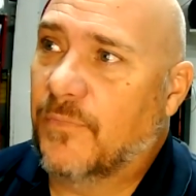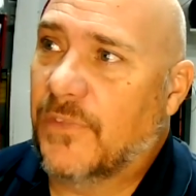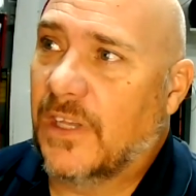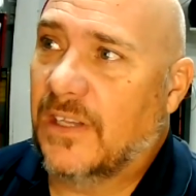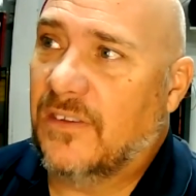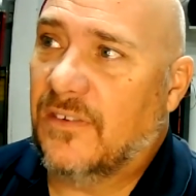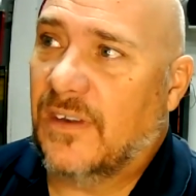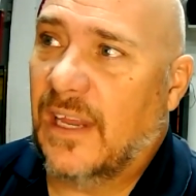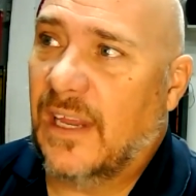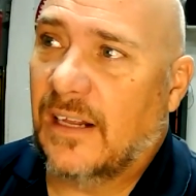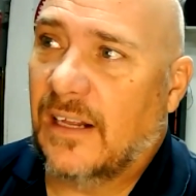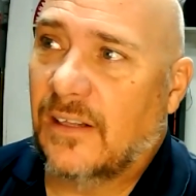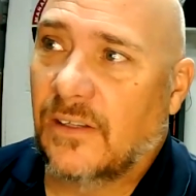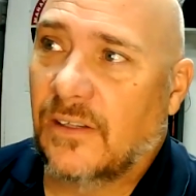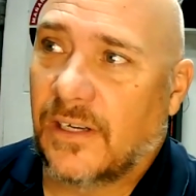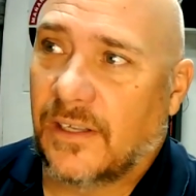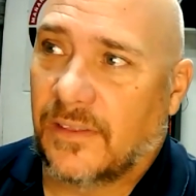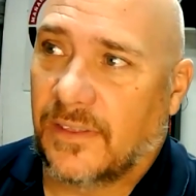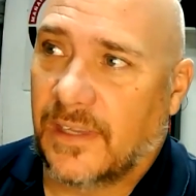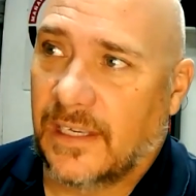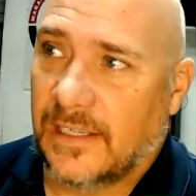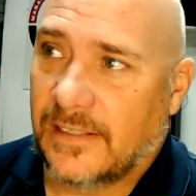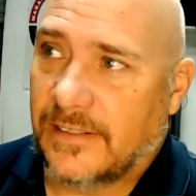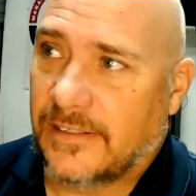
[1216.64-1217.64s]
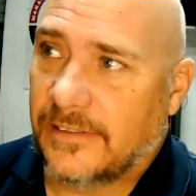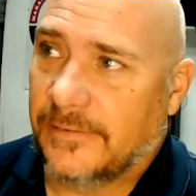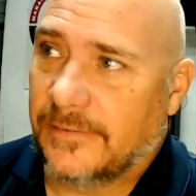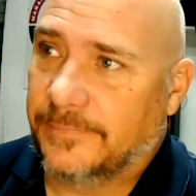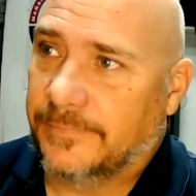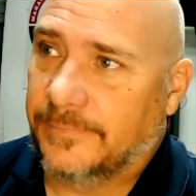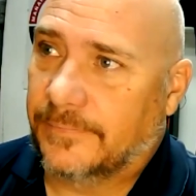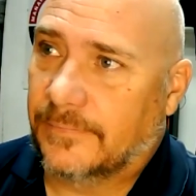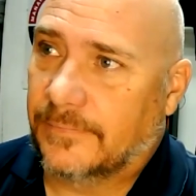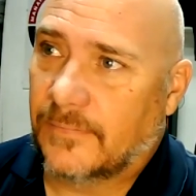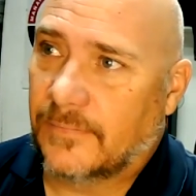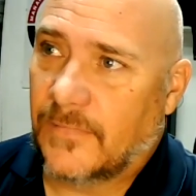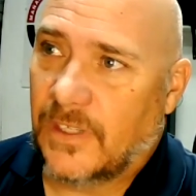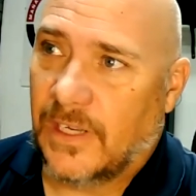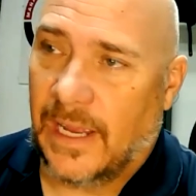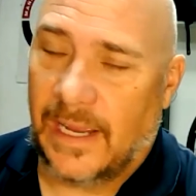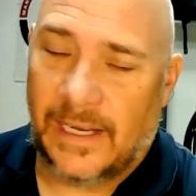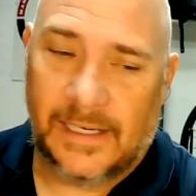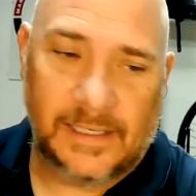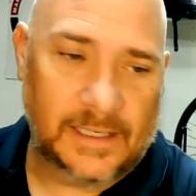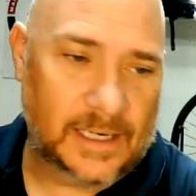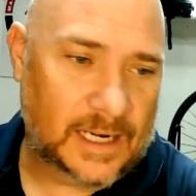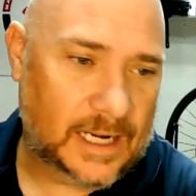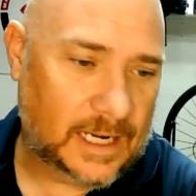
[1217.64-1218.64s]
Let's take a look at this.
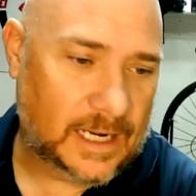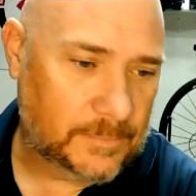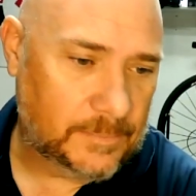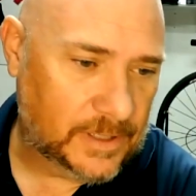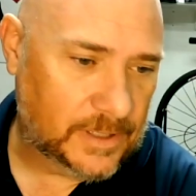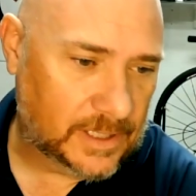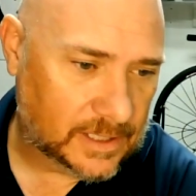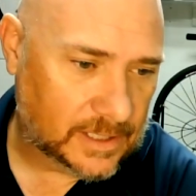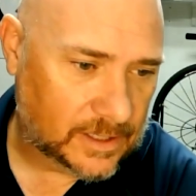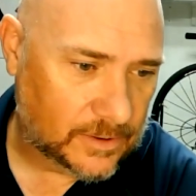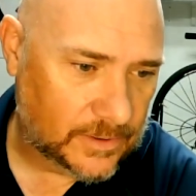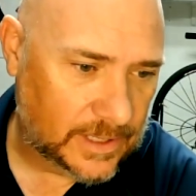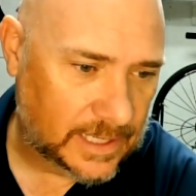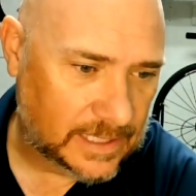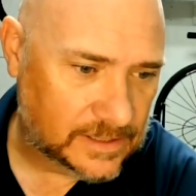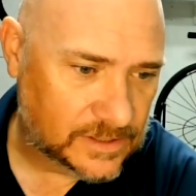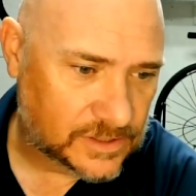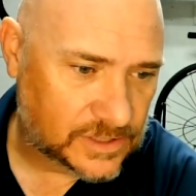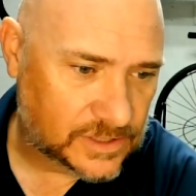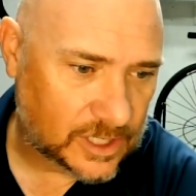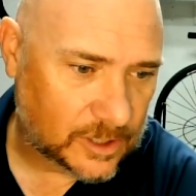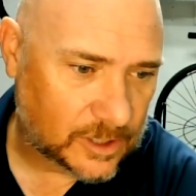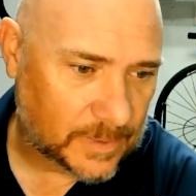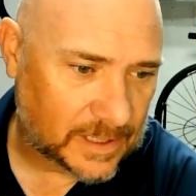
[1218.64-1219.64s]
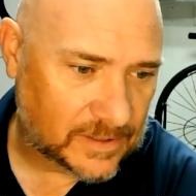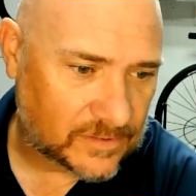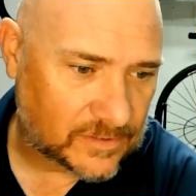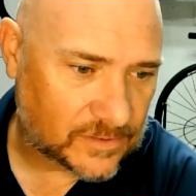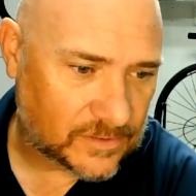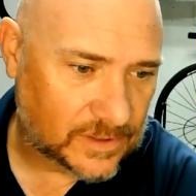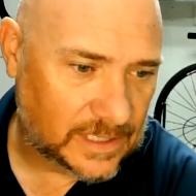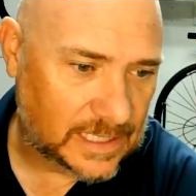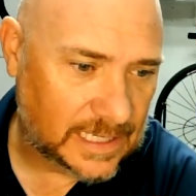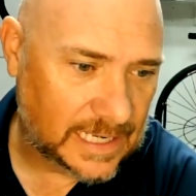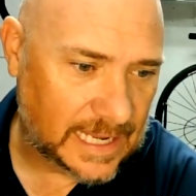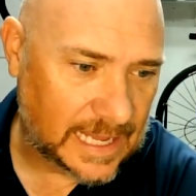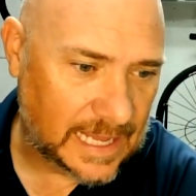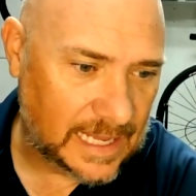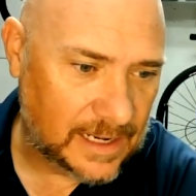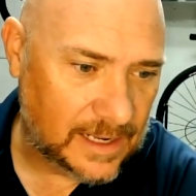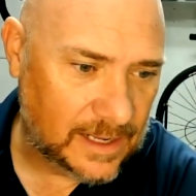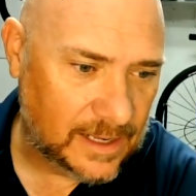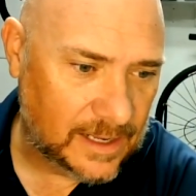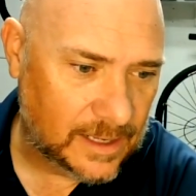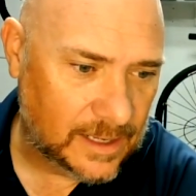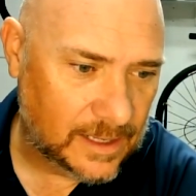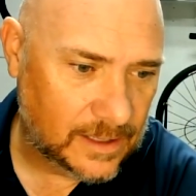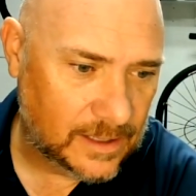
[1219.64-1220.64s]
Okay. I'm going to go ahead and share my screen
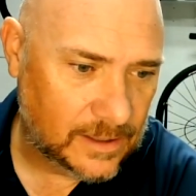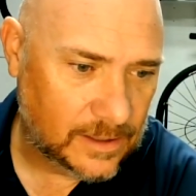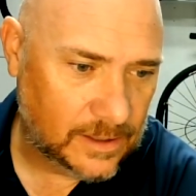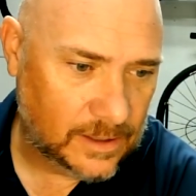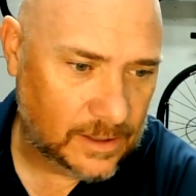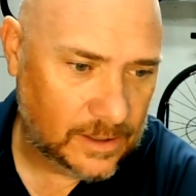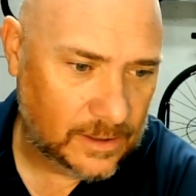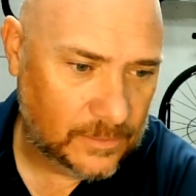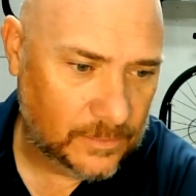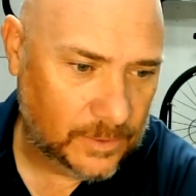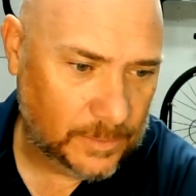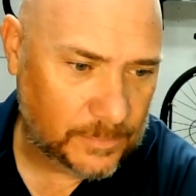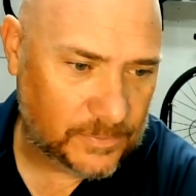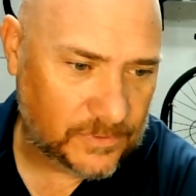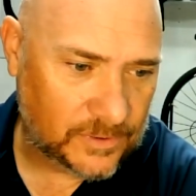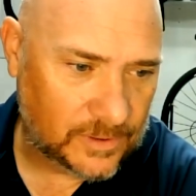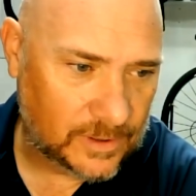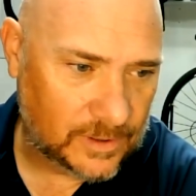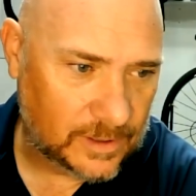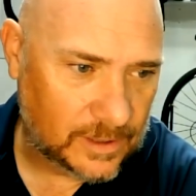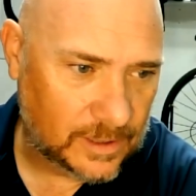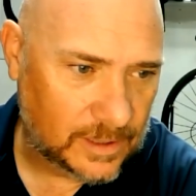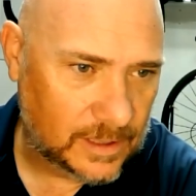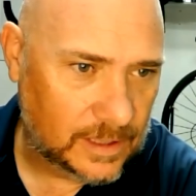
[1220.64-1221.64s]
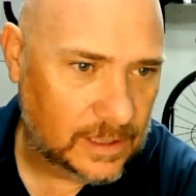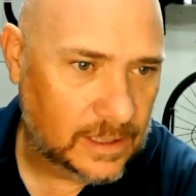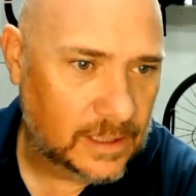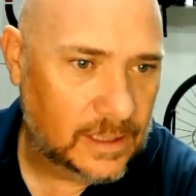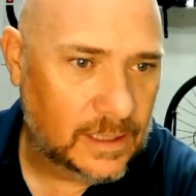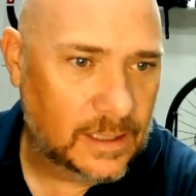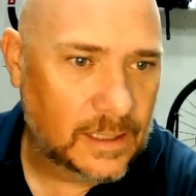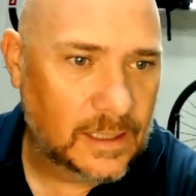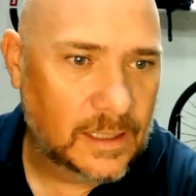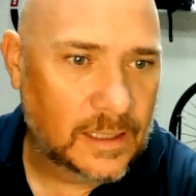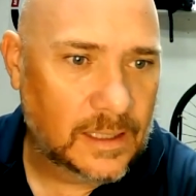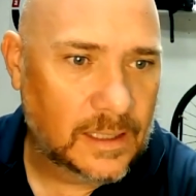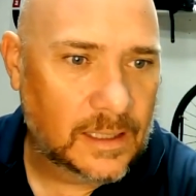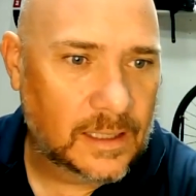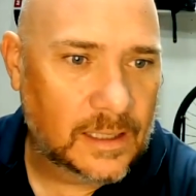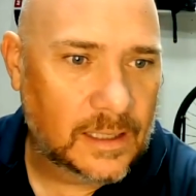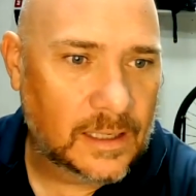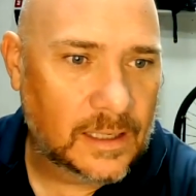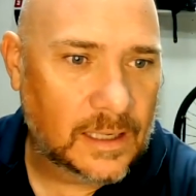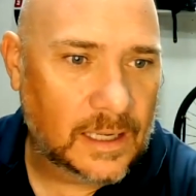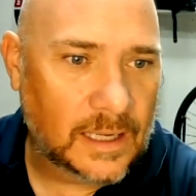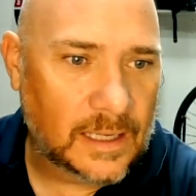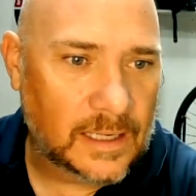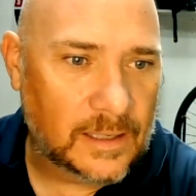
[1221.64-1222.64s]
again. Whoops.
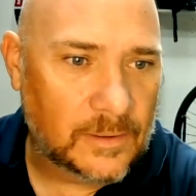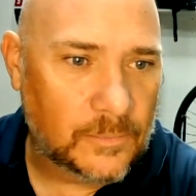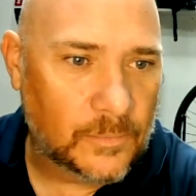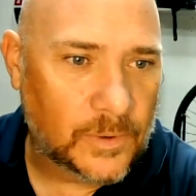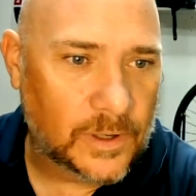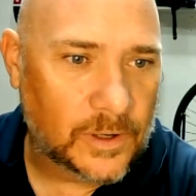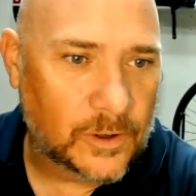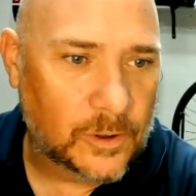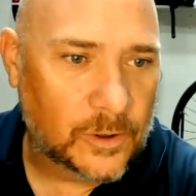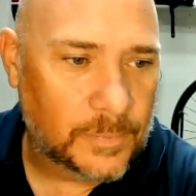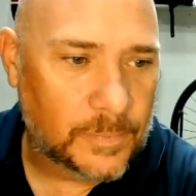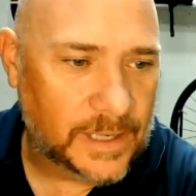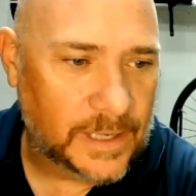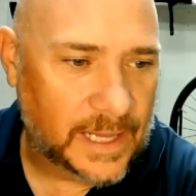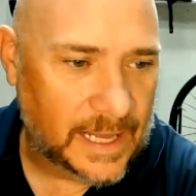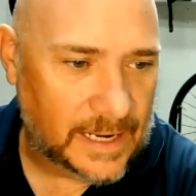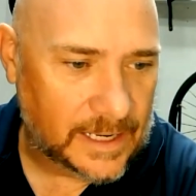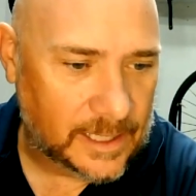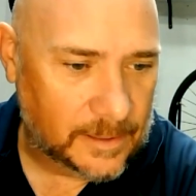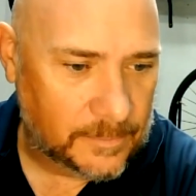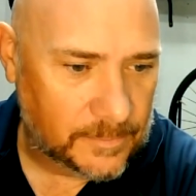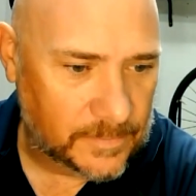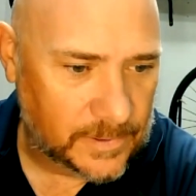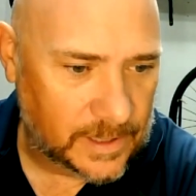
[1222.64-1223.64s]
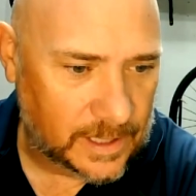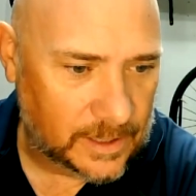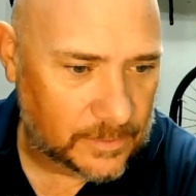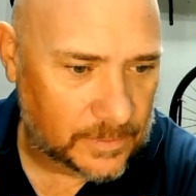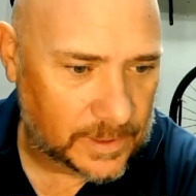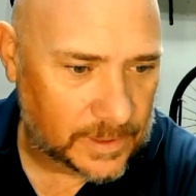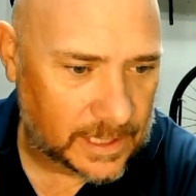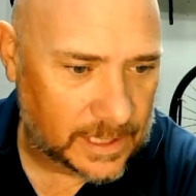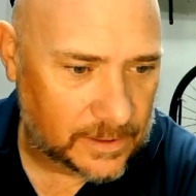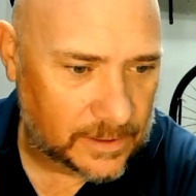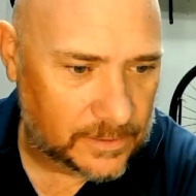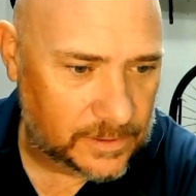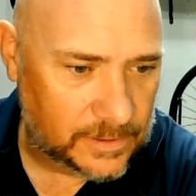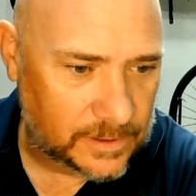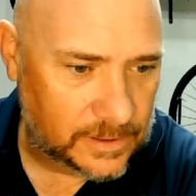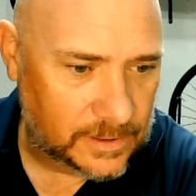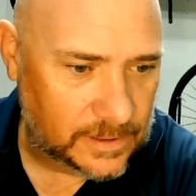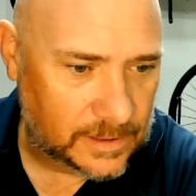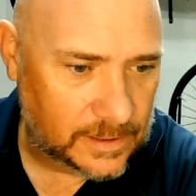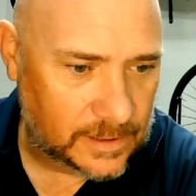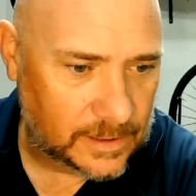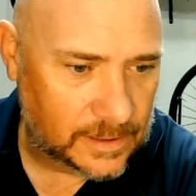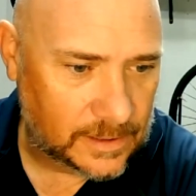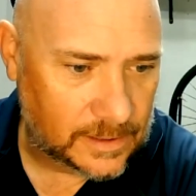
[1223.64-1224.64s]
I didn't want to open that up. There we go.
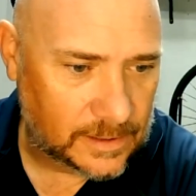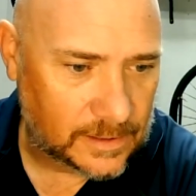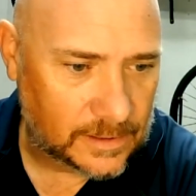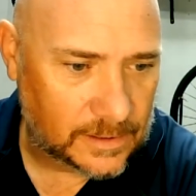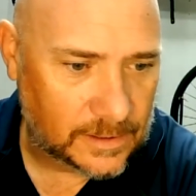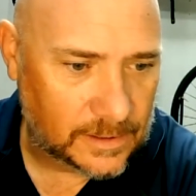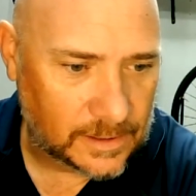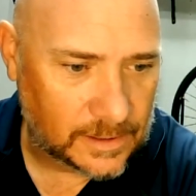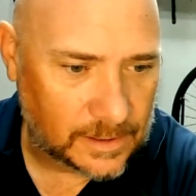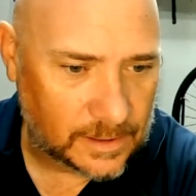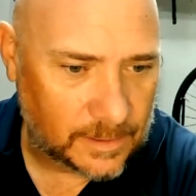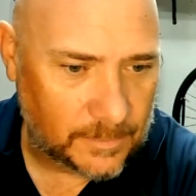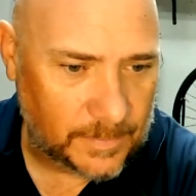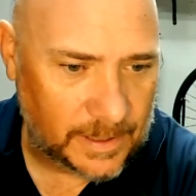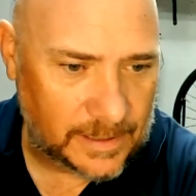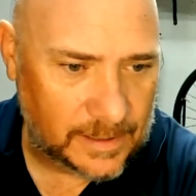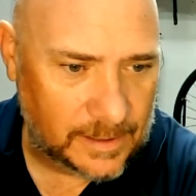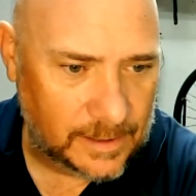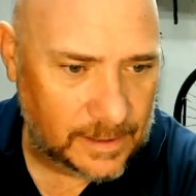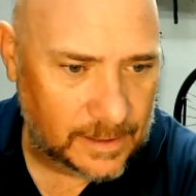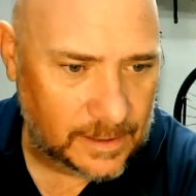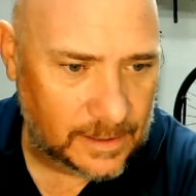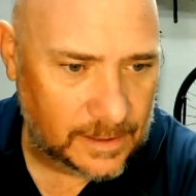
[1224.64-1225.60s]
Come on.